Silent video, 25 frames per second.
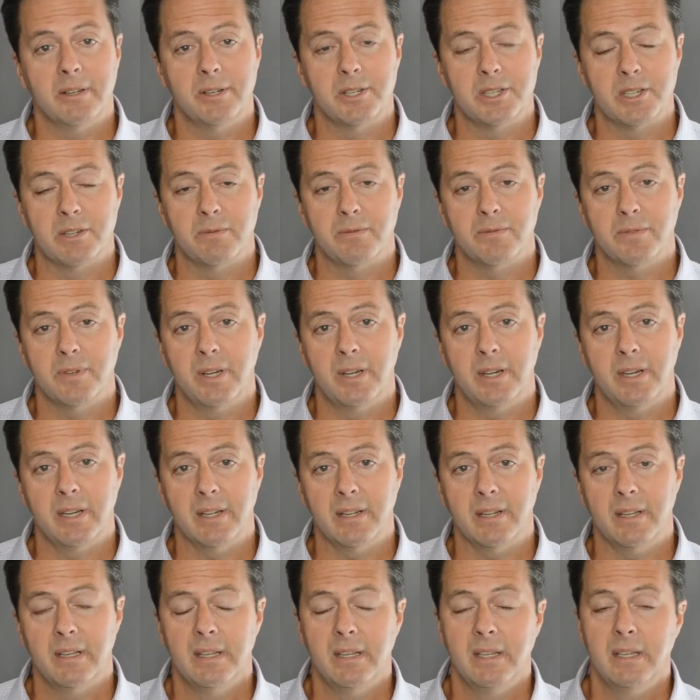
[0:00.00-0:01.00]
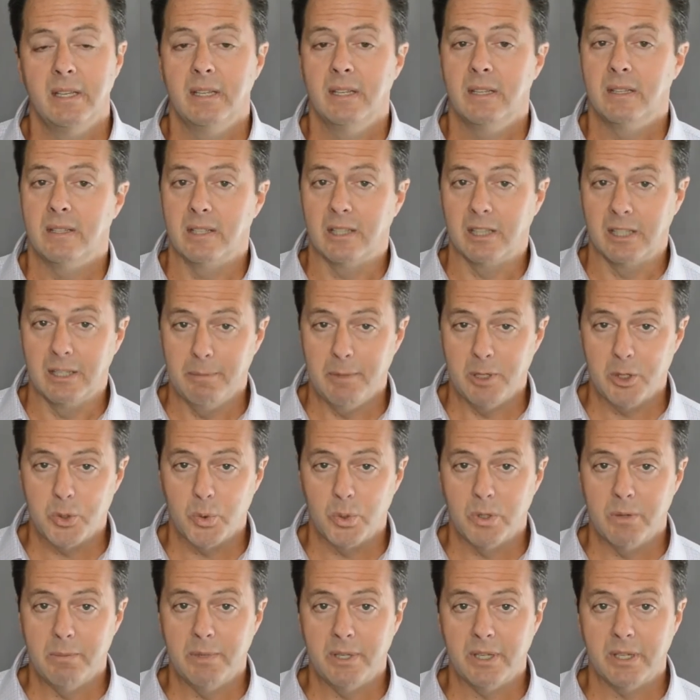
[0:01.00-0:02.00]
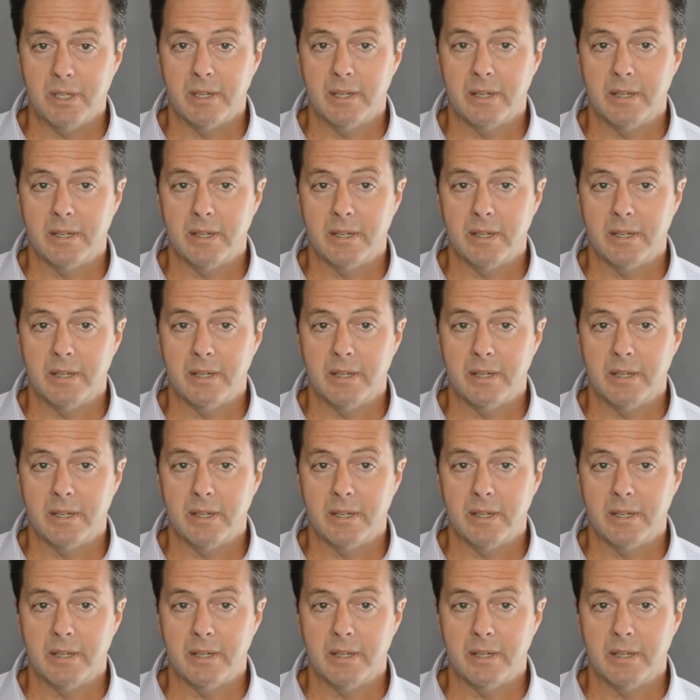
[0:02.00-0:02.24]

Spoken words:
in funding. The limits were $1 million